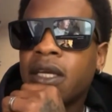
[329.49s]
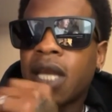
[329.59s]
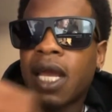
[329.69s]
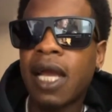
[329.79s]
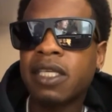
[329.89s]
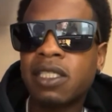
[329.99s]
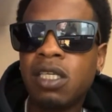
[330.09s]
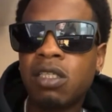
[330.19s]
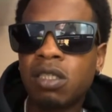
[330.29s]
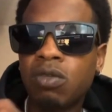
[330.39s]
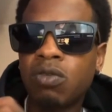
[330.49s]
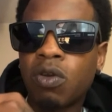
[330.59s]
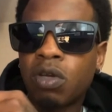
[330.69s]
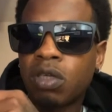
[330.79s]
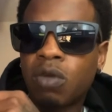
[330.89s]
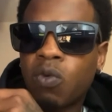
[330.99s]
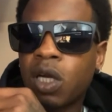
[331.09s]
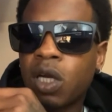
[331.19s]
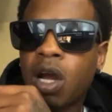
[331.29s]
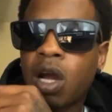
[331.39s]
Like I can see the you know the, the one
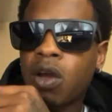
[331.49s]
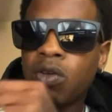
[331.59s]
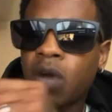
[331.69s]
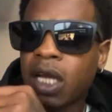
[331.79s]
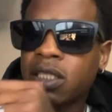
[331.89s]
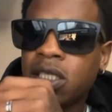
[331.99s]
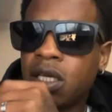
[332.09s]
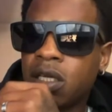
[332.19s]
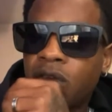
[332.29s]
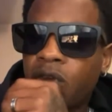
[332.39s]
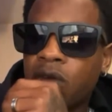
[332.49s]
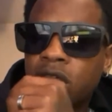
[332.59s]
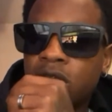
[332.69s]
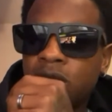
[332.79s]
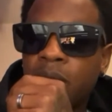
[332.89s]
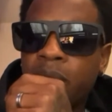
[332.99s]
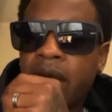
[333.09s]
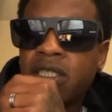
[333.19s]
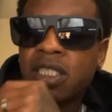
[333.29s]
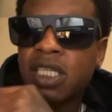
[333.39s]
of the car, you know, I can see the the, the, the
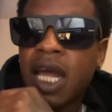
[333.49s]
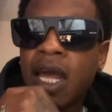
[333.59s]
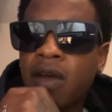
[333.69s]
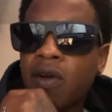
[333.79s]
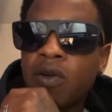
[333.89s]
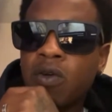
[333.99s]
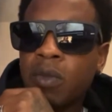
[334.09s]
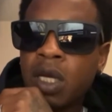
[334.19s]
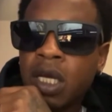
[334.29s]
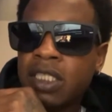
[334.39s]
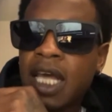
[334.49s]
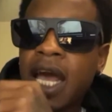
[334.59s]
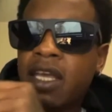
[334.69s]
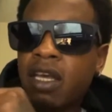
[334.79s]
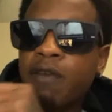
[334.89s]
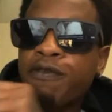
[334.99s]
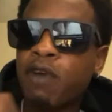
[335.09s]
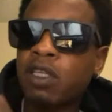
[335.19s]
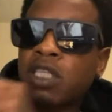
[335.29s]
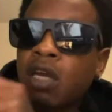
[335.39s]
passenger side um tire in the
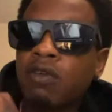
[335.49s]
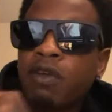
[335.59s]
front turn.